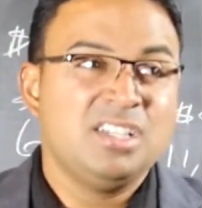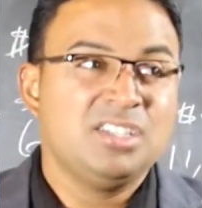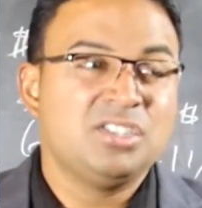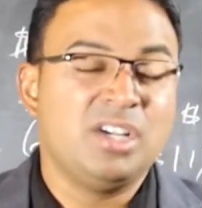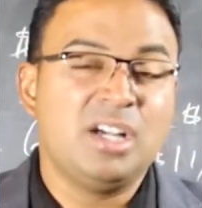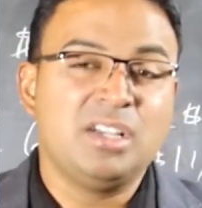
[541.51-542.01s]

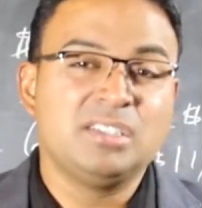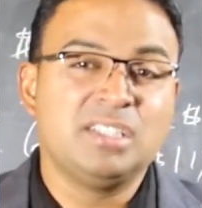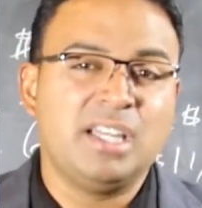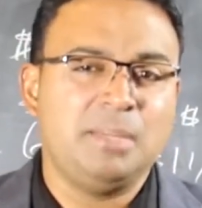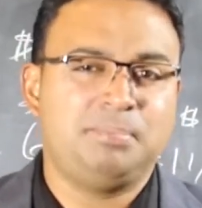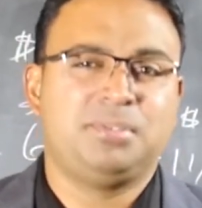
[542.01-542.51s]
So I was
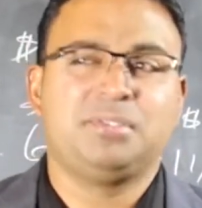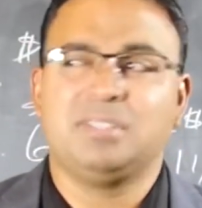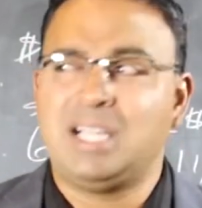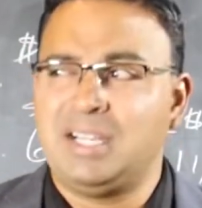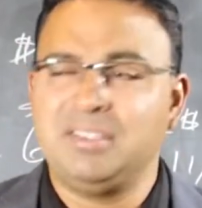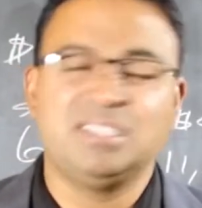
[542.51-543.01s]
like,
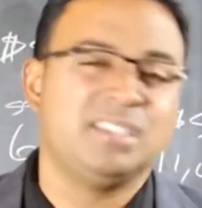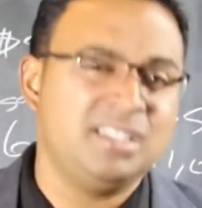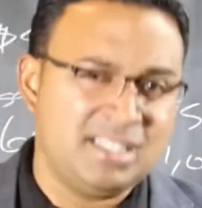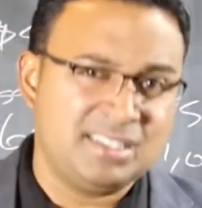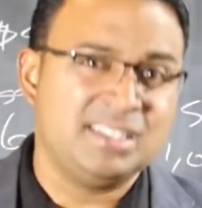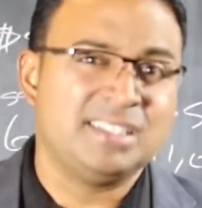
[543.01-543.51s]
obviously,
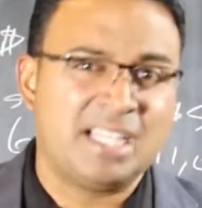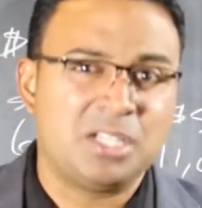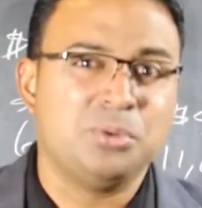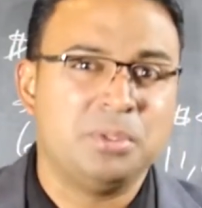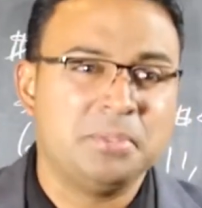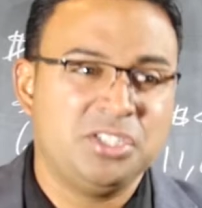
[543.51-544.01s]
that's
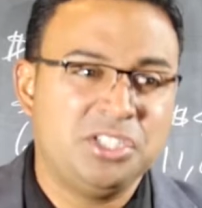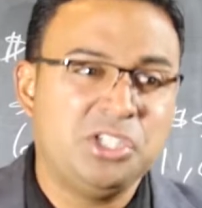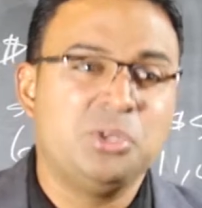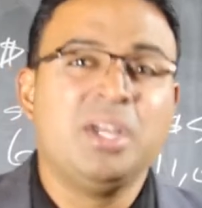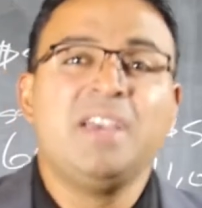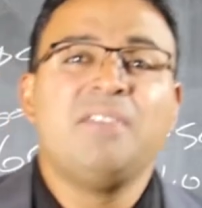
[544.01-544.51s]
exactly what I'm to
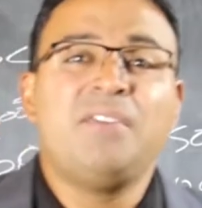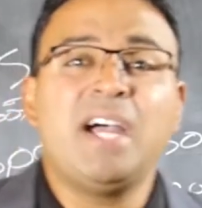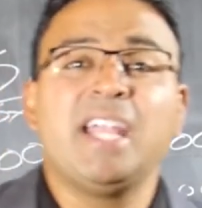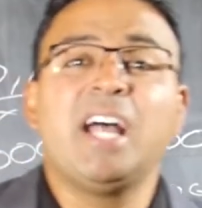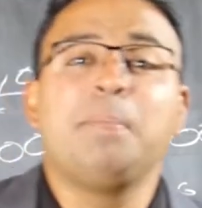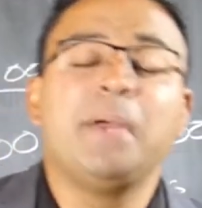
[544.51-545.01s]
do.
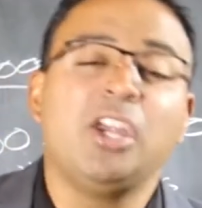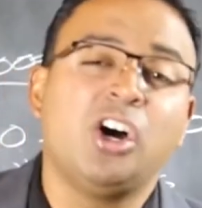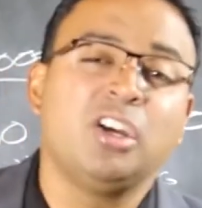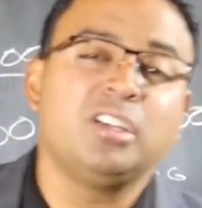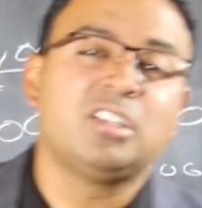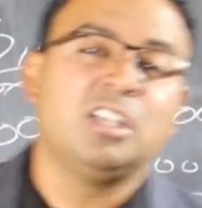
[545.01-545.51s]
Fine, I'll pay
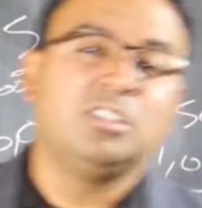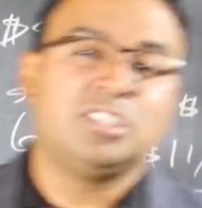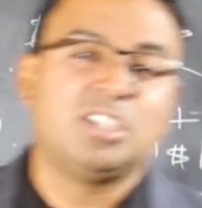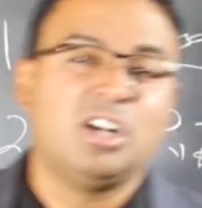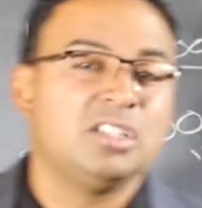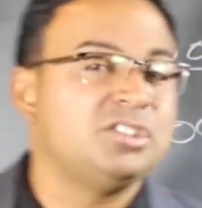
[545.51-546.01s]
all your
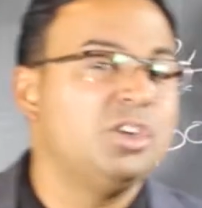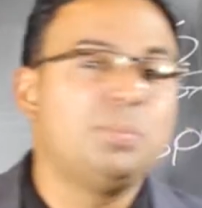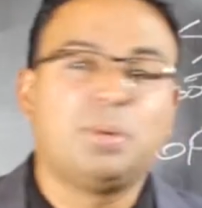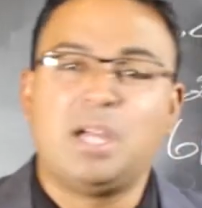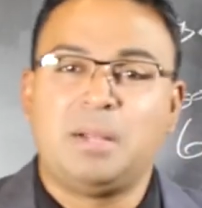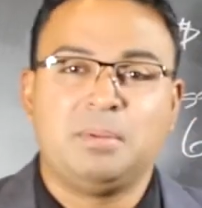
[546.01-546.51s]
closing costs, no
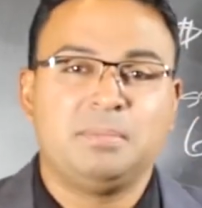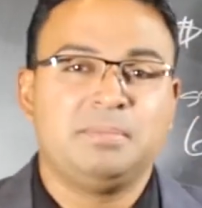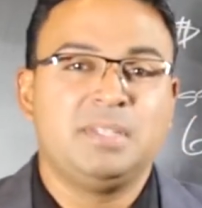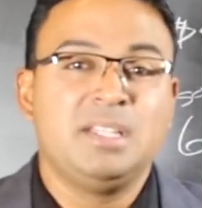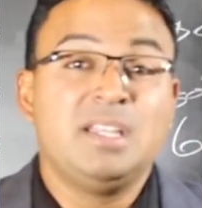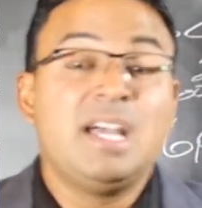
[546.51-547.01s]
problem.
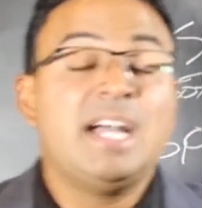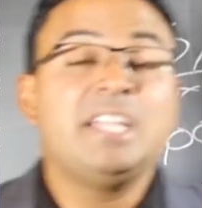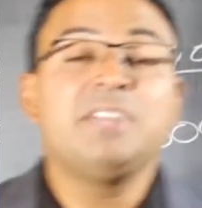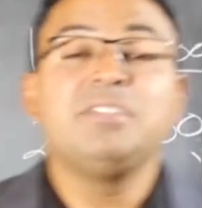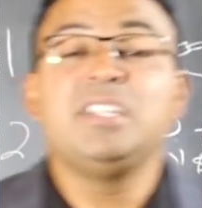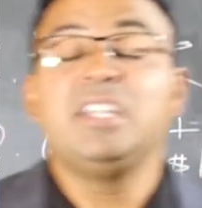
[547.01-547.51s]
I
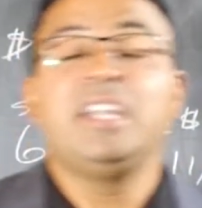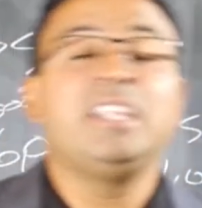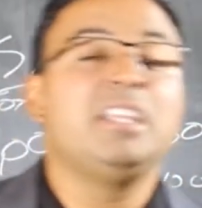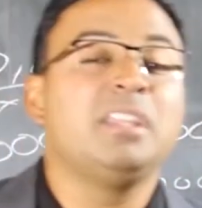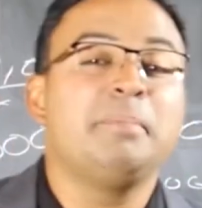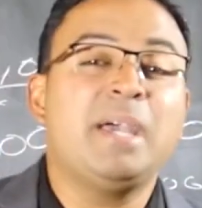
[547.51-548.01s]
never did
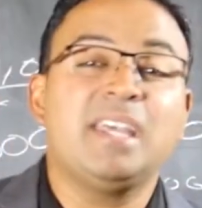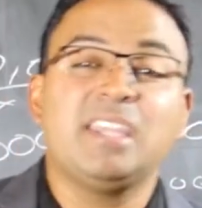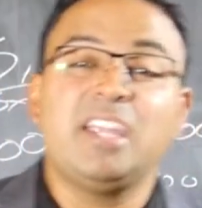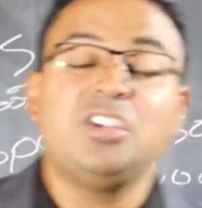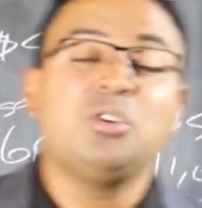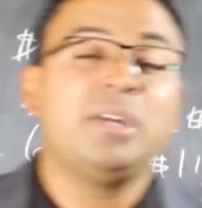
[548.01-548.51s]
any of the math.
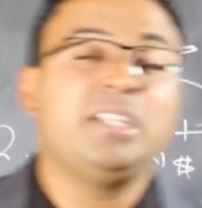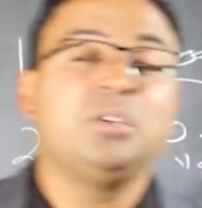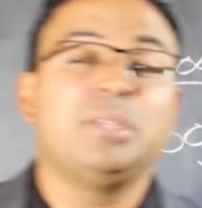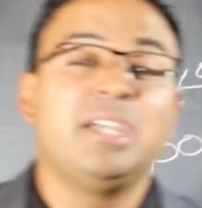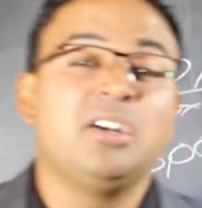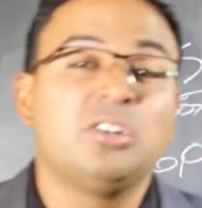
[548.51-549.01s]
I had no idea
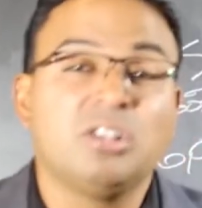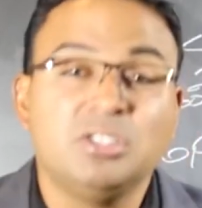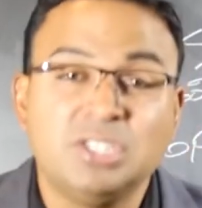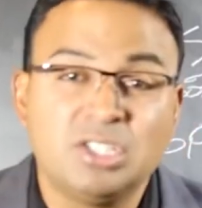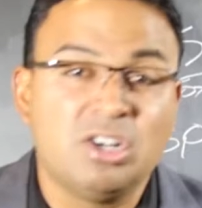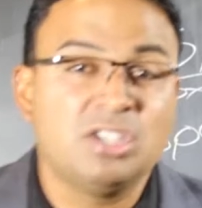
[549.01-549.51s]
what the hell
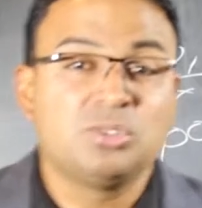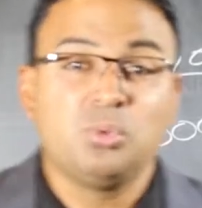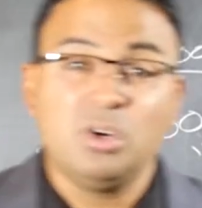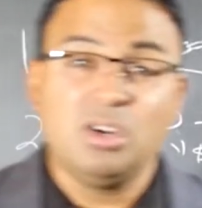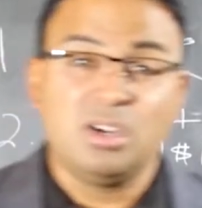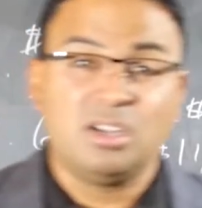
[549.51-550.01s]
closing costs
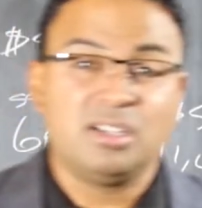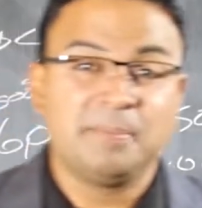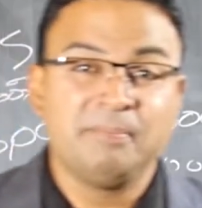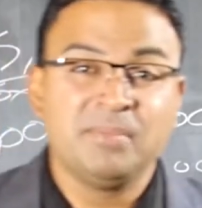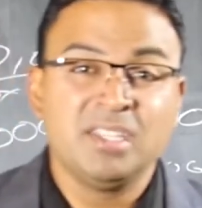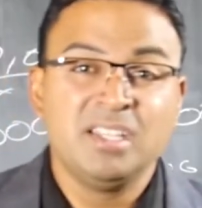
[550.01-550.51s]
were.
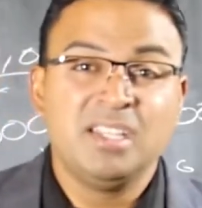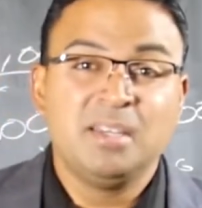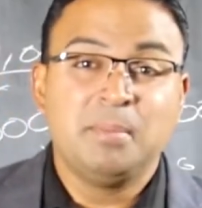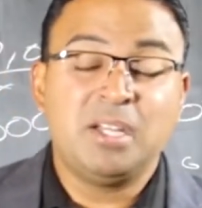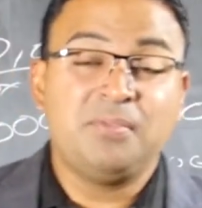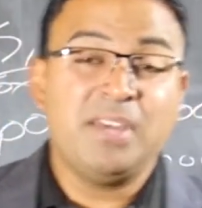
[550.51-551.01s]

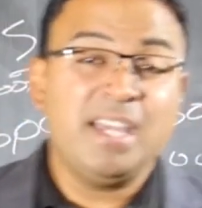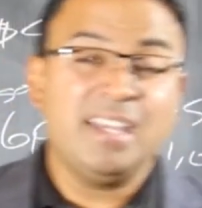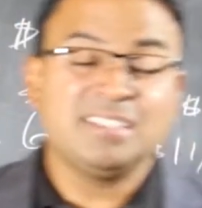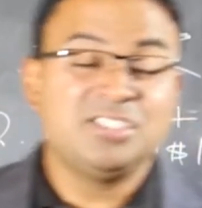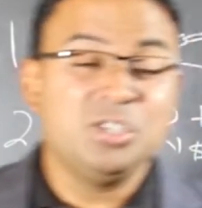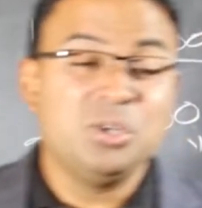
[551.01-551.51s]
Matter of
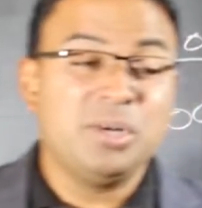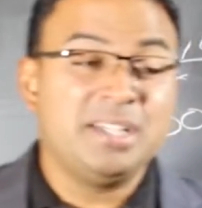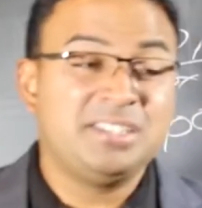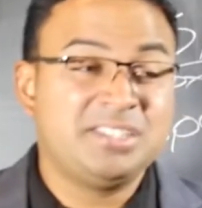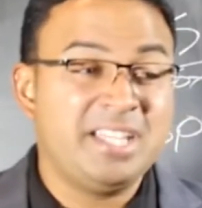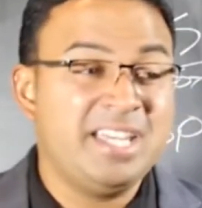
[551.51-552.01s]
fact, so
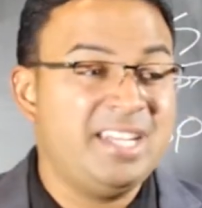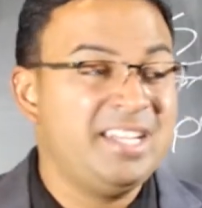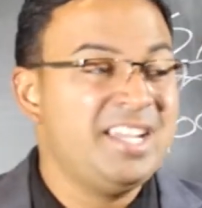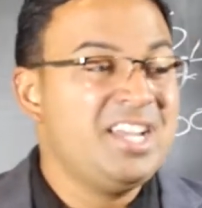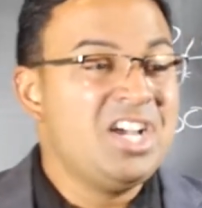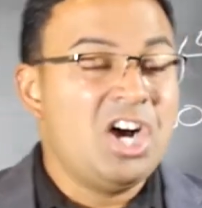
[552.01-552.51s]
I said,
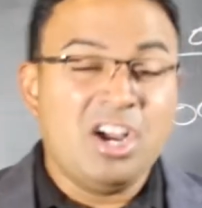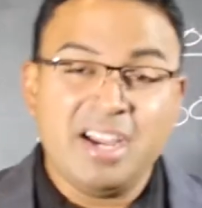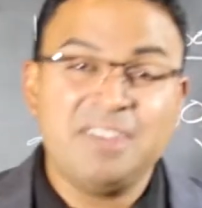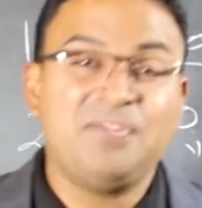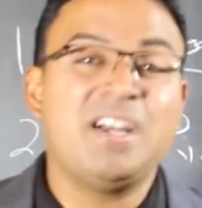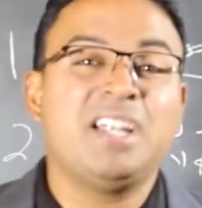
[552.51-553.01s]
all
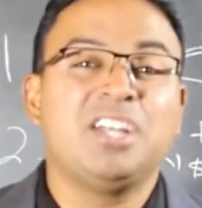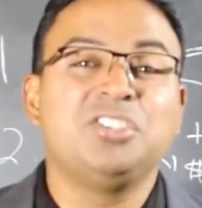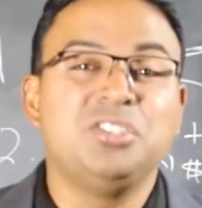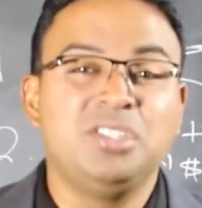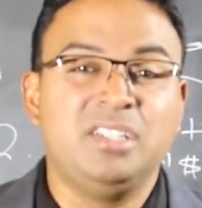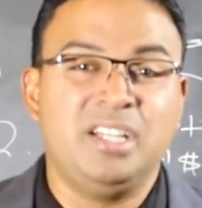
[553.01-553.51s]
right, fine, I'll
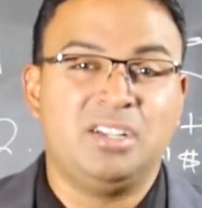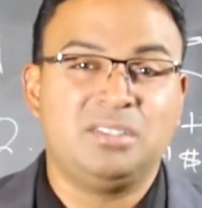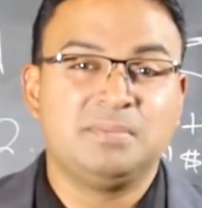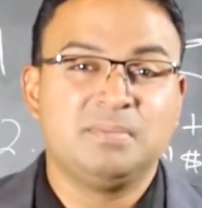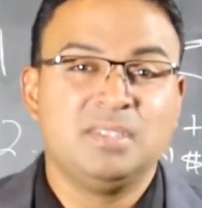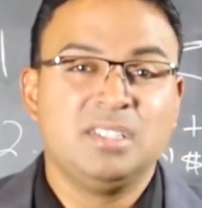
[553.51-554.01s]
do the deal.
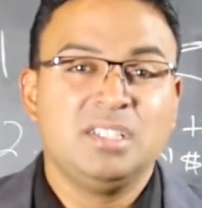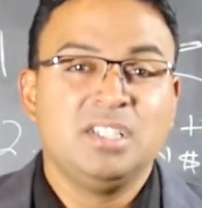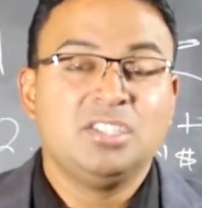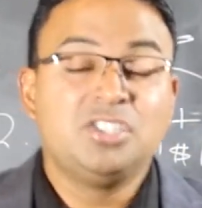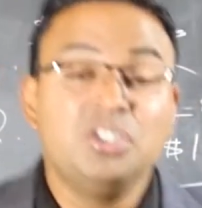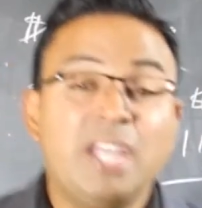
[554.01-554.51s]

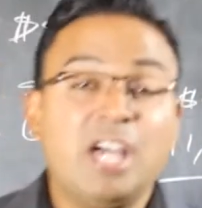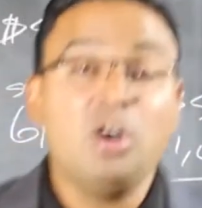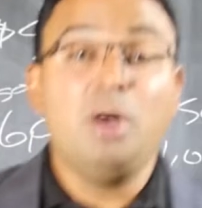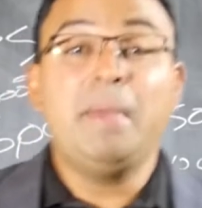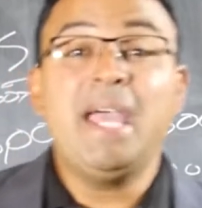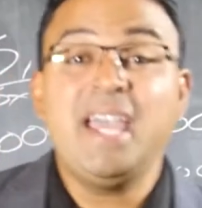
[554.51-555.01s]
So
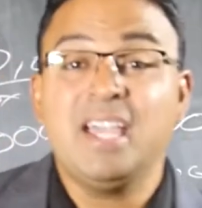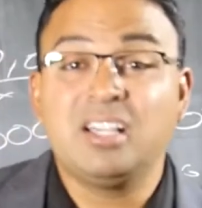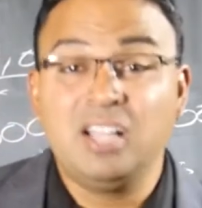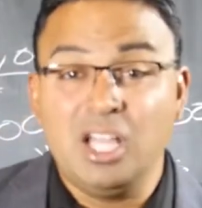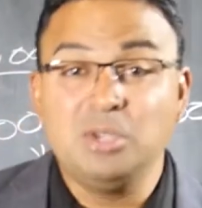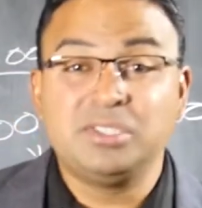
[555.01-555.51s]
now I'm at
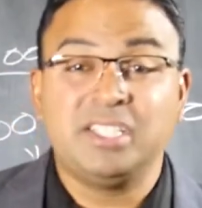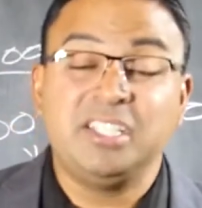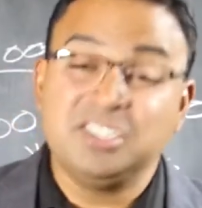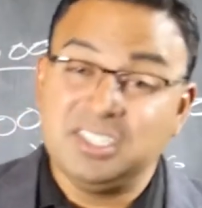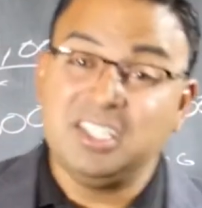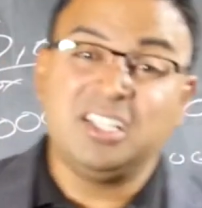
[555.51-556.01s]
closing.
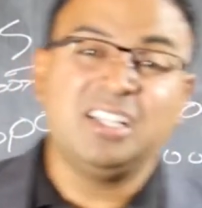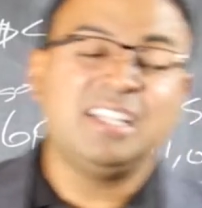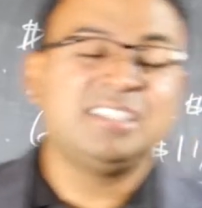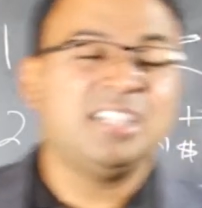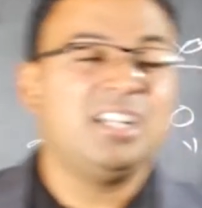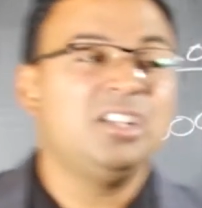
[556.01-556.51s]
Here's another
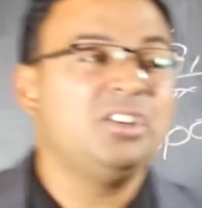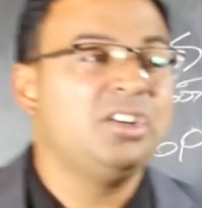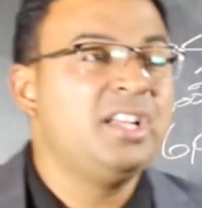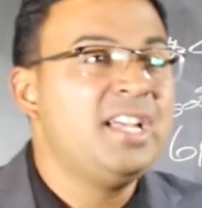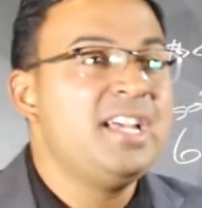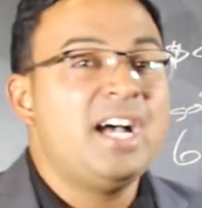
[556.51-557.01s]
lesson I
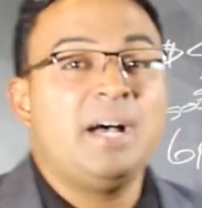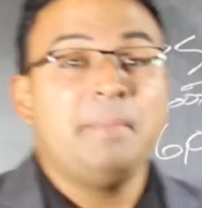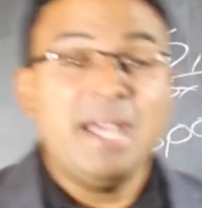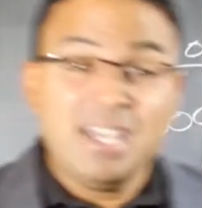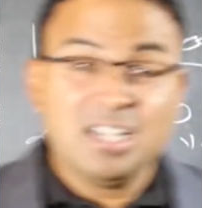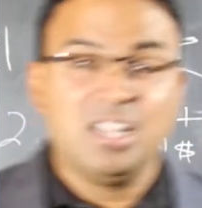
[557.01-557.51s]
learned. I'm
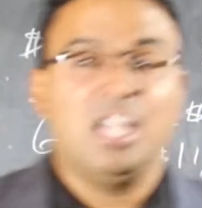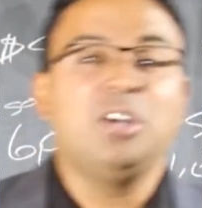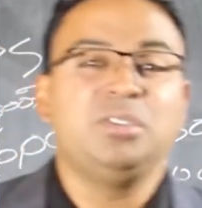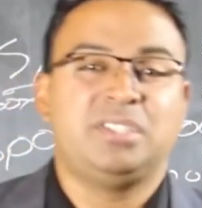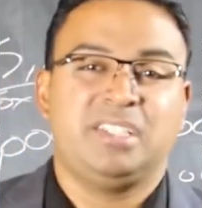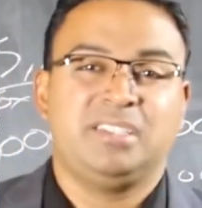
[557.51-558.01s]
at
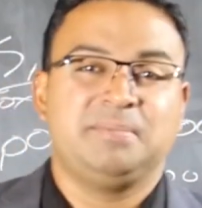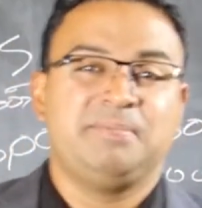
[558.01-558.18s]
closing.